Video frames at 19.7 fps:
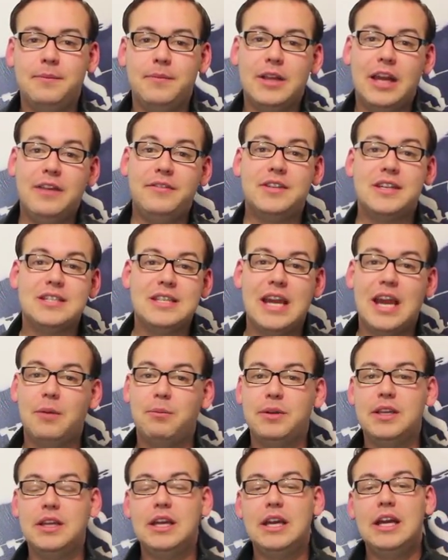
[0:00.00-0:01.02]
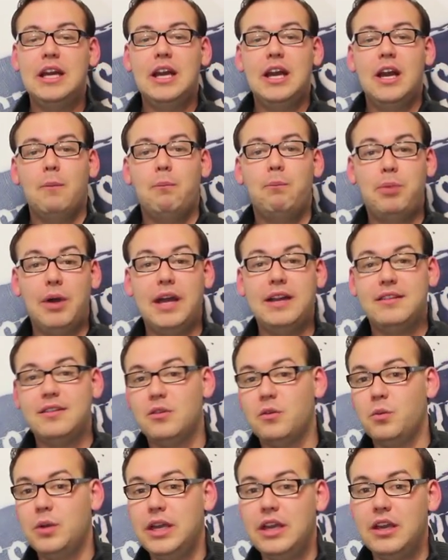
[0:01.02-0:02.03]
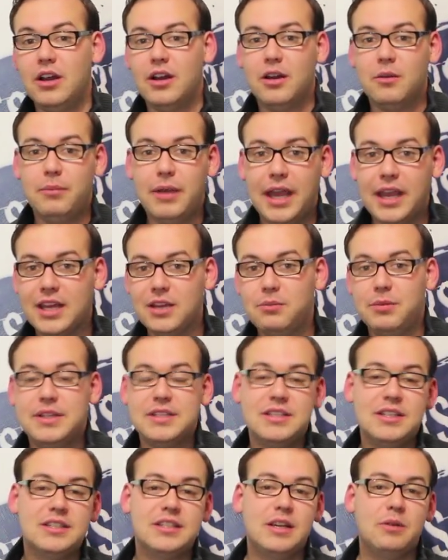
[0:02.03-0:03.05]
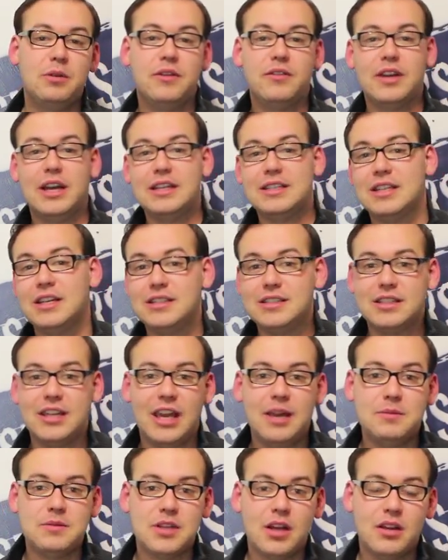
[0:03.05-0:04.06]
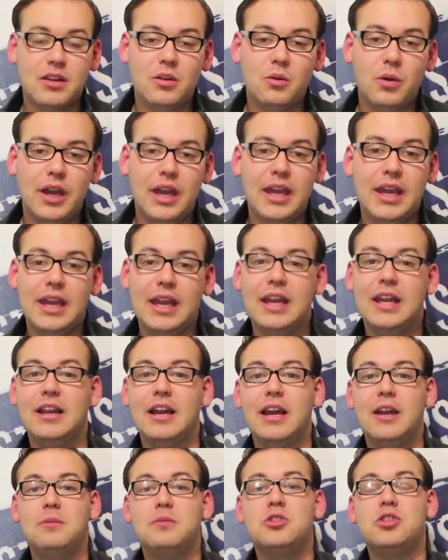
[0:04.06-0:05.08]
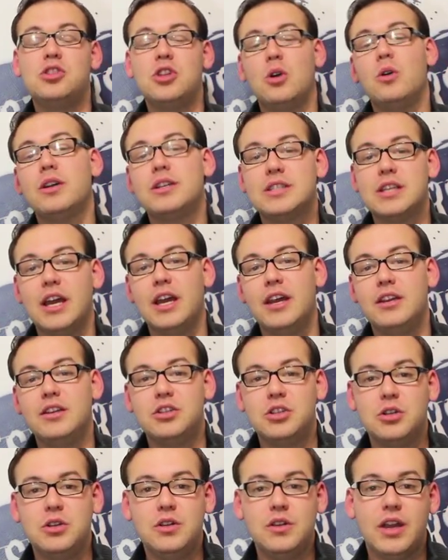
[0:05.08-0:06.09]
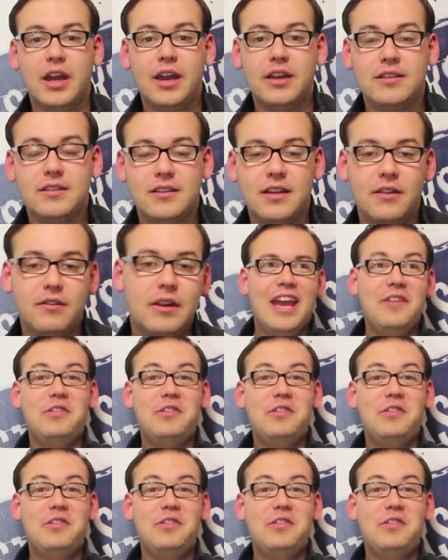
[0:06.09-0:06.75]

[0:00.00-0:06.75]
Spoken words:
Life does happen, but we are back in business, and we have got tons of games on the way, and I am so excited to show you guys stuff.